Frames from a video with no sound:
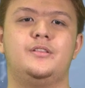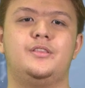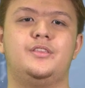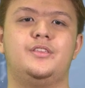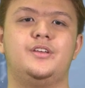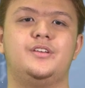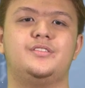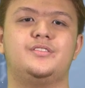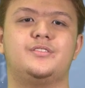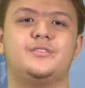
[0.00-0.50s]

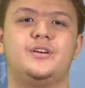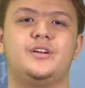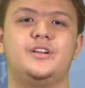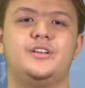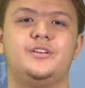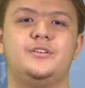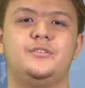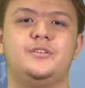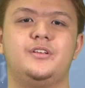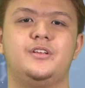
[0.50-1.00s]
This credit
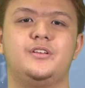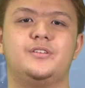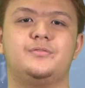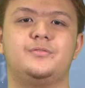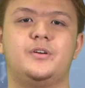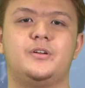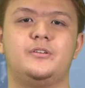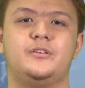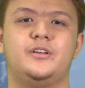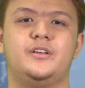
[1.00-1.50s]
union is
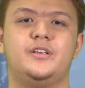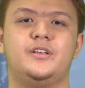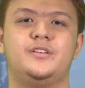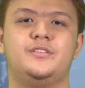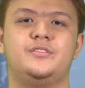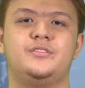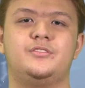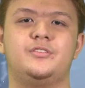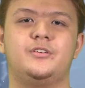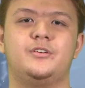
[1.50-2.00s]
federally
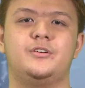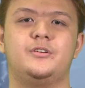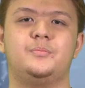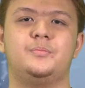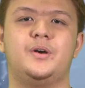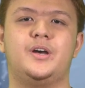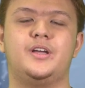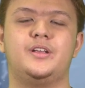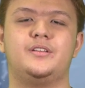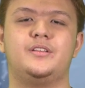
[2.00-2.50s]
insured
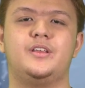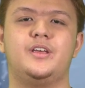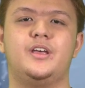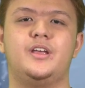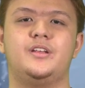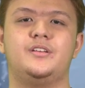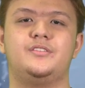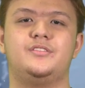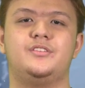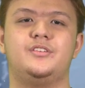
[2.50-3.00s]
by the
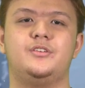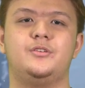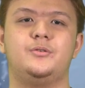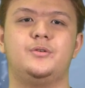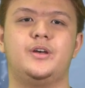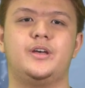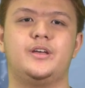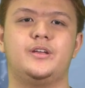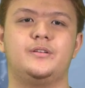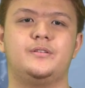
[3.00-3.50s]

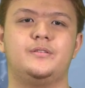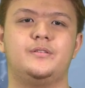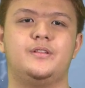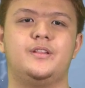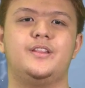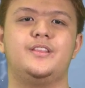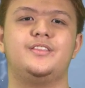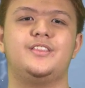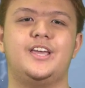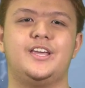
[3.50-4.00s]
NCUA.
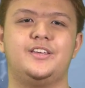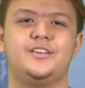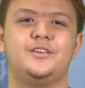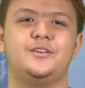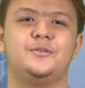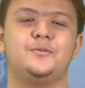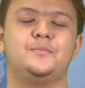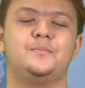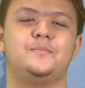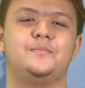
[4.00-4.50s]
Thank
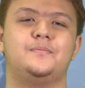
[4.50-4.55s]
you.